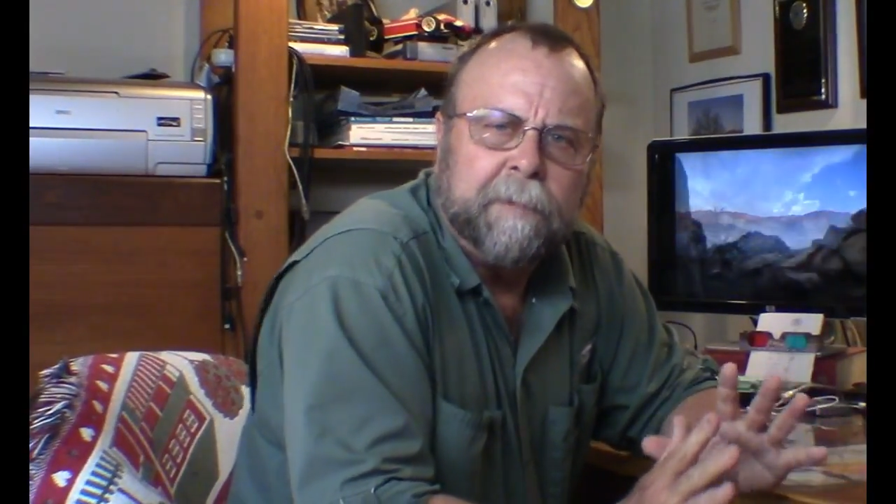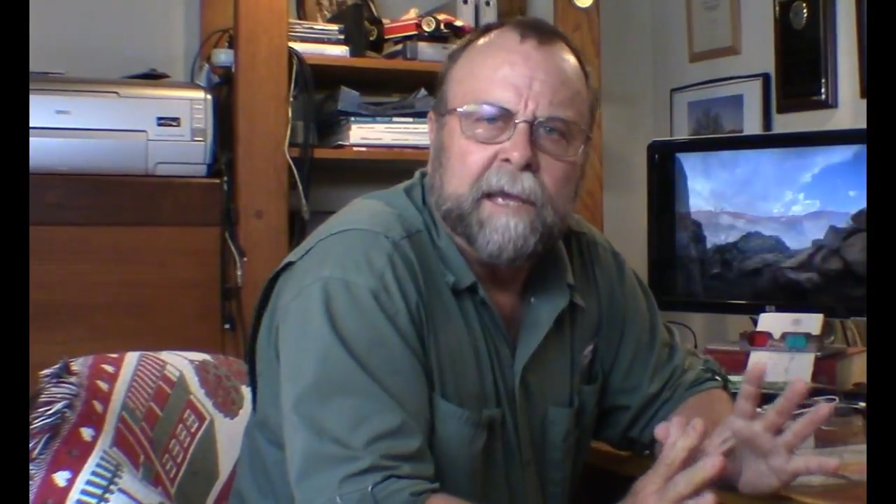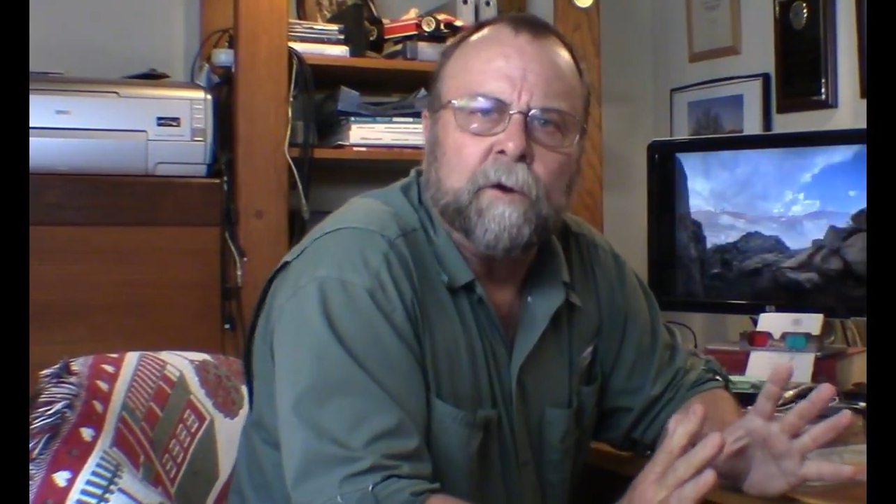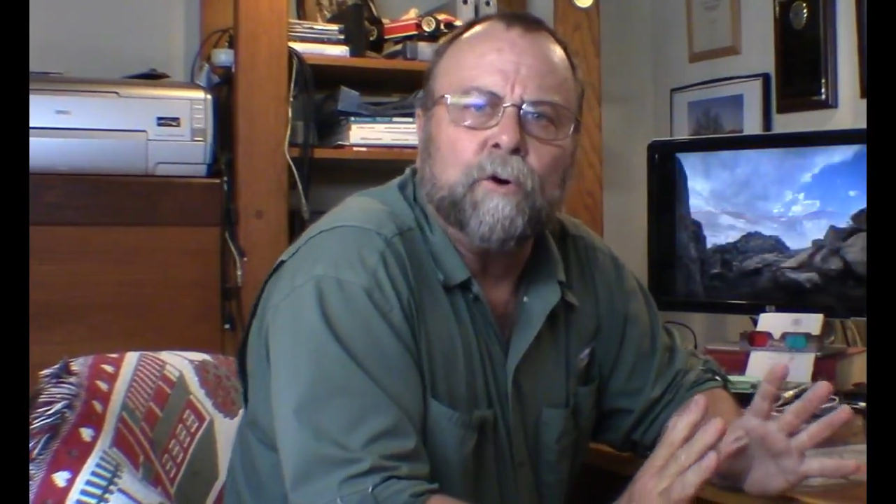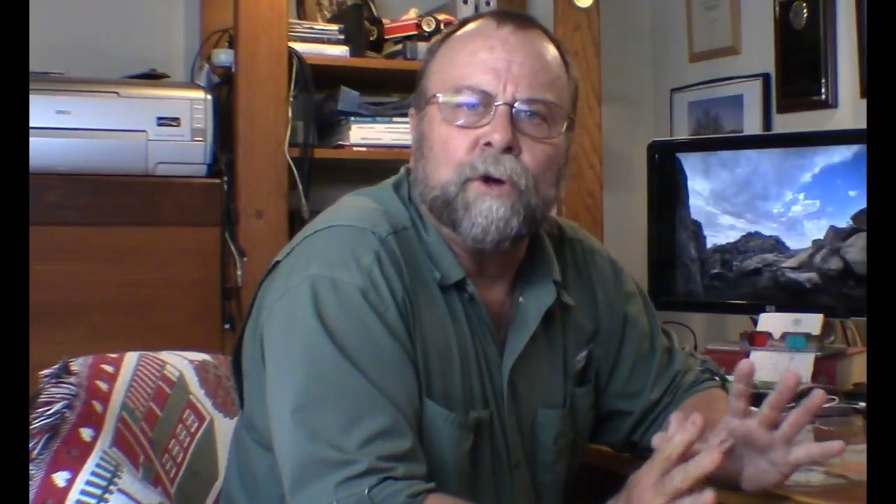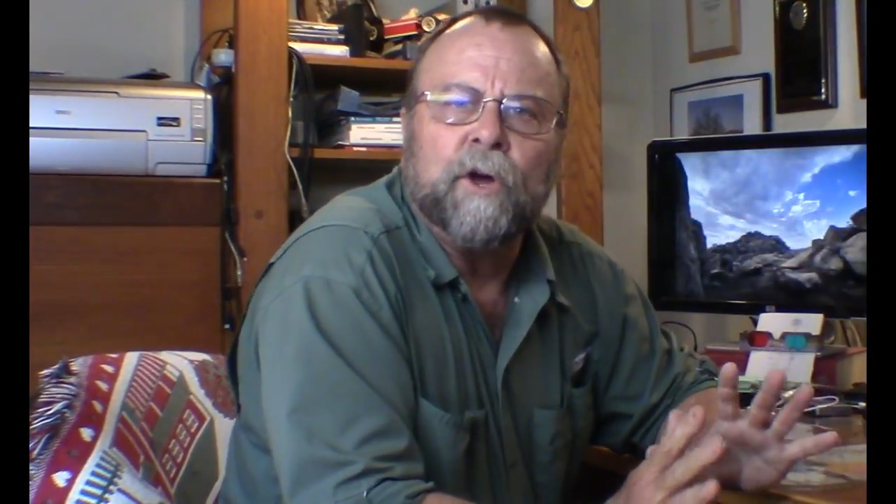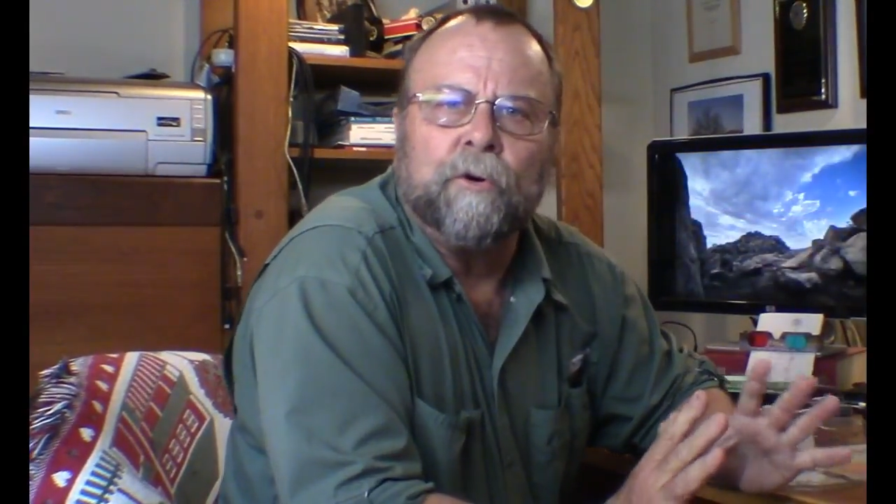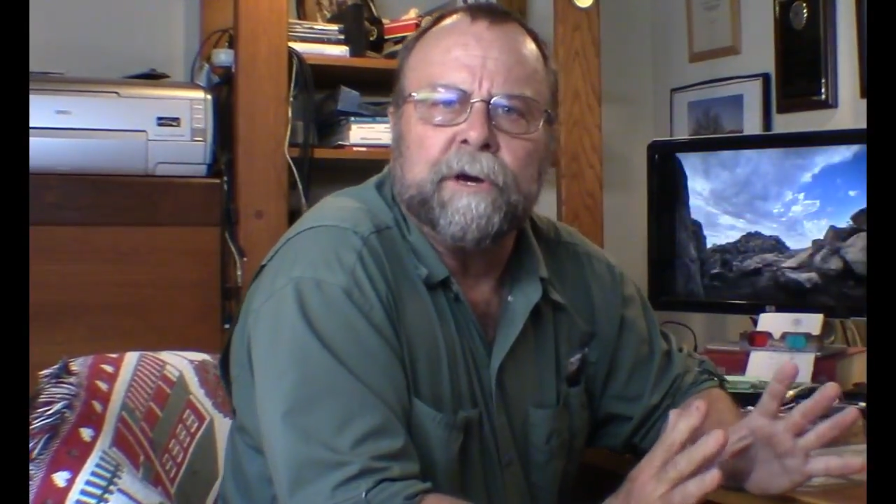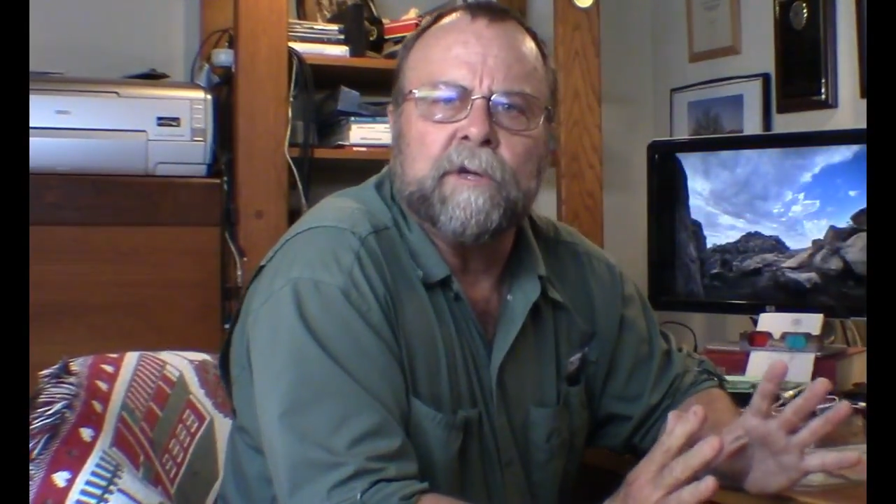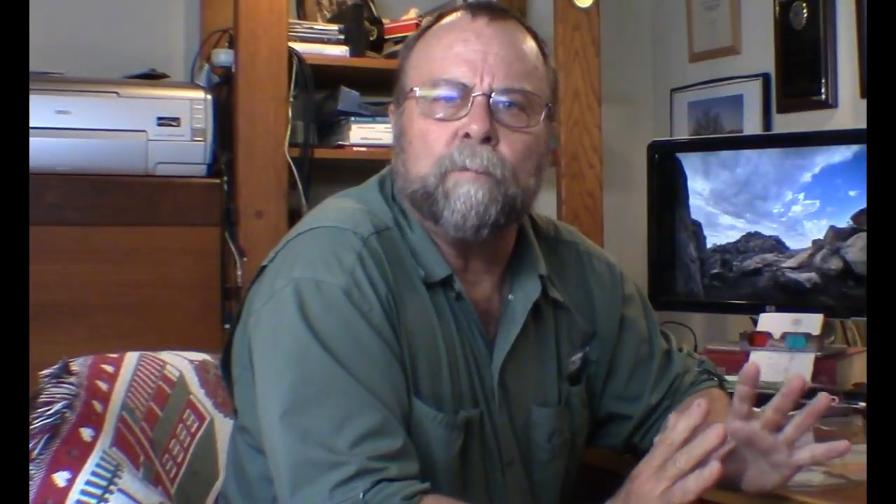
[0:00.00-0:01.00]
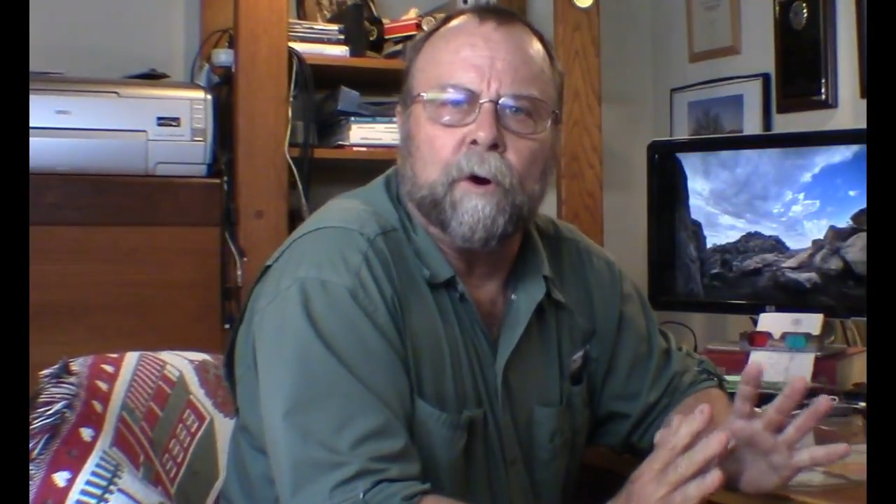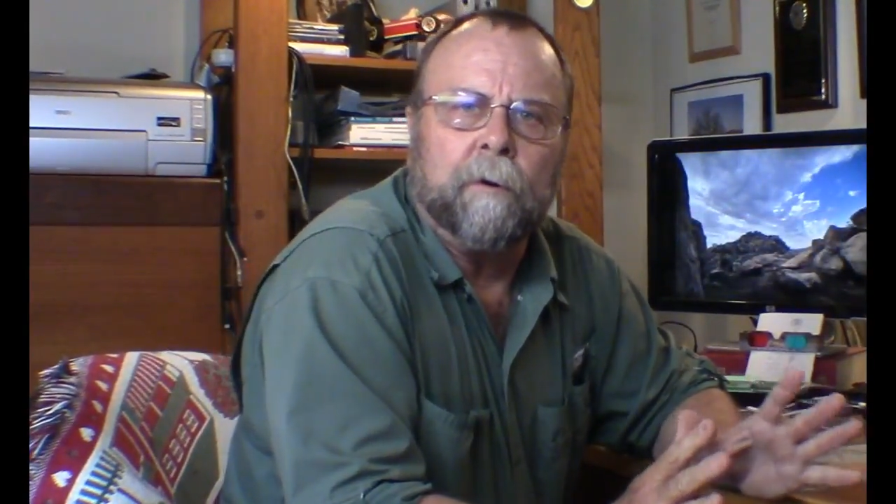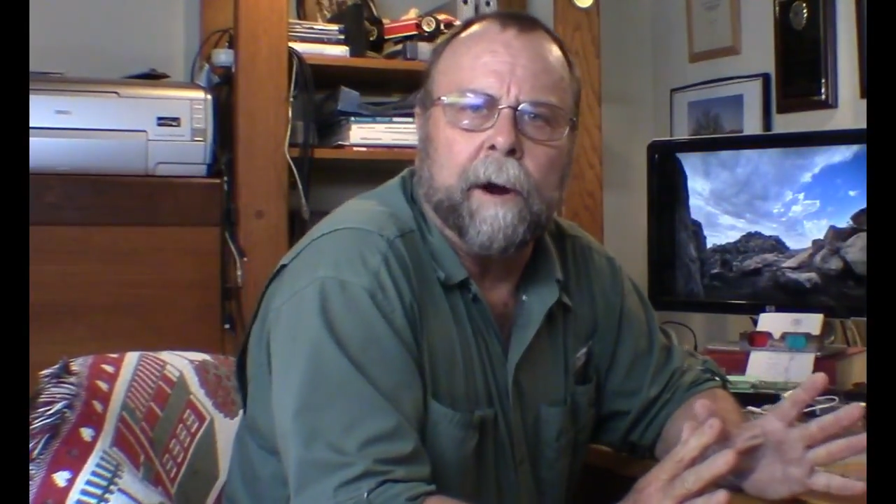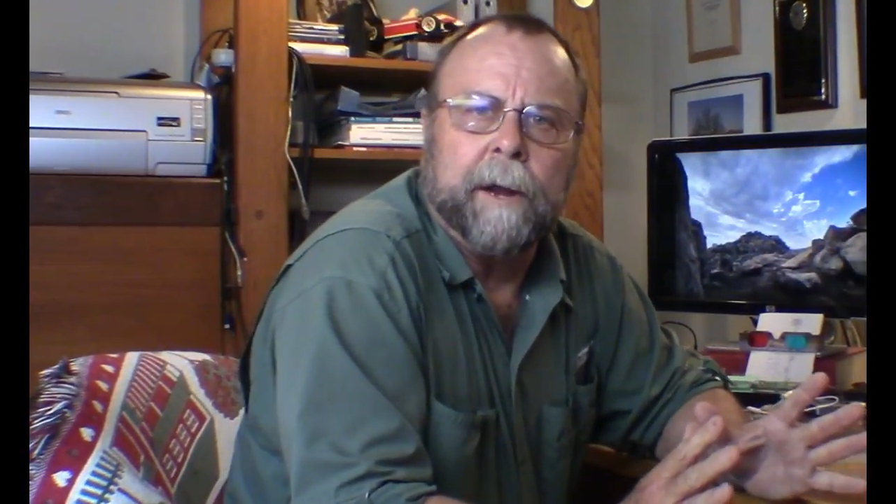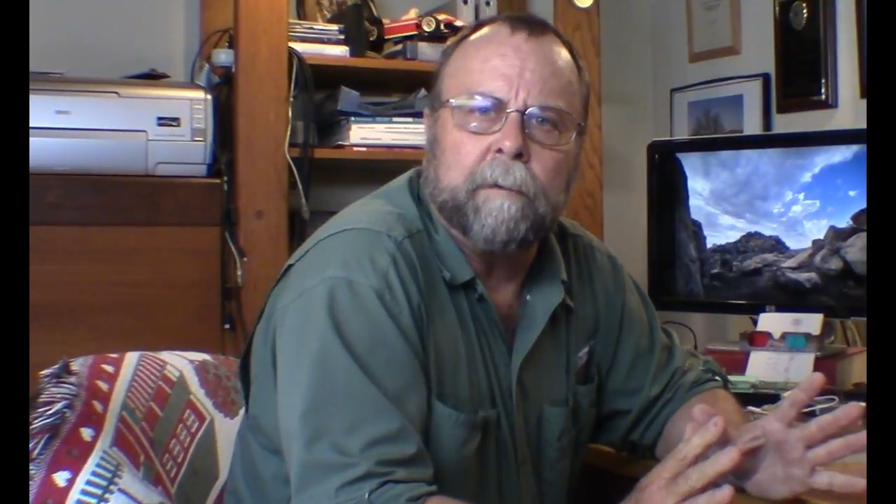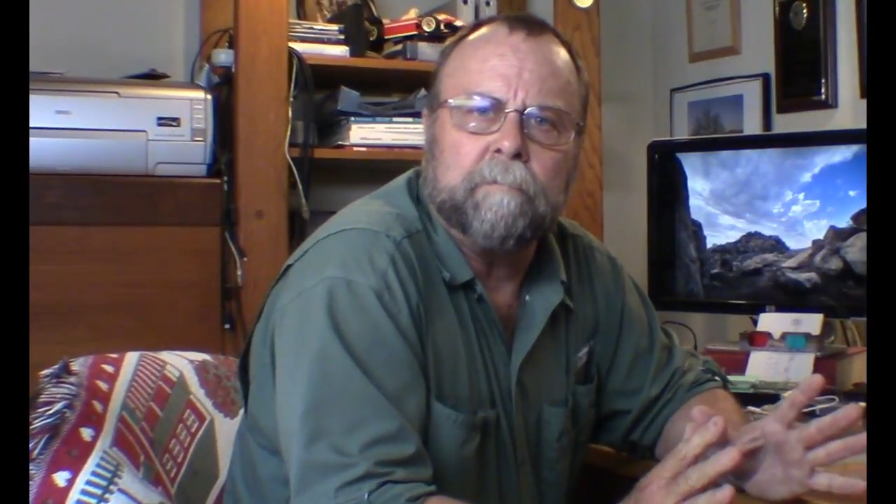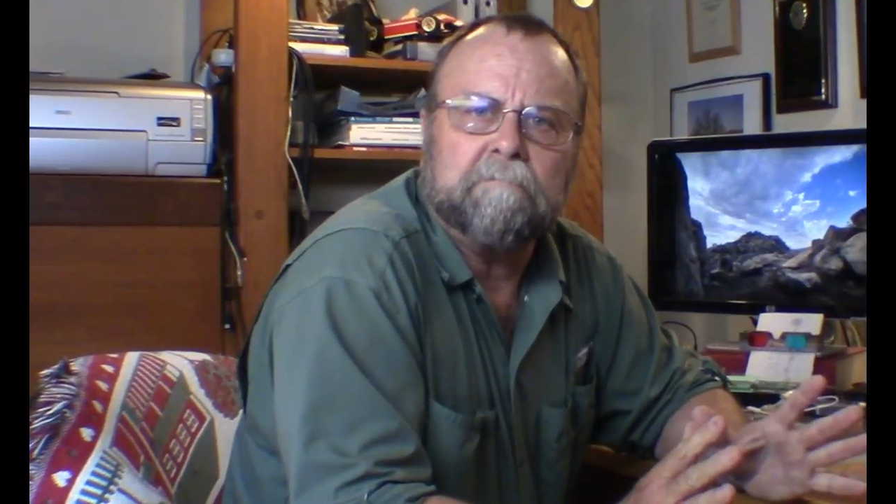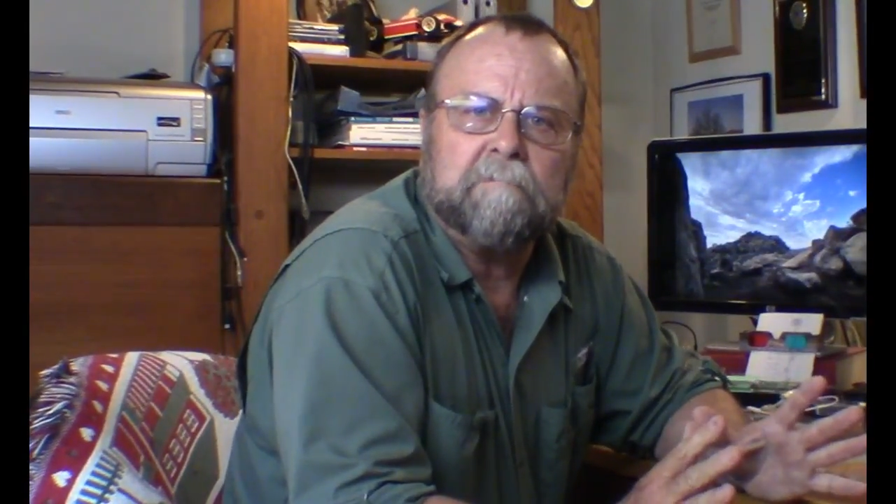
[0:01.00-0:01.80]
picocuries per gram.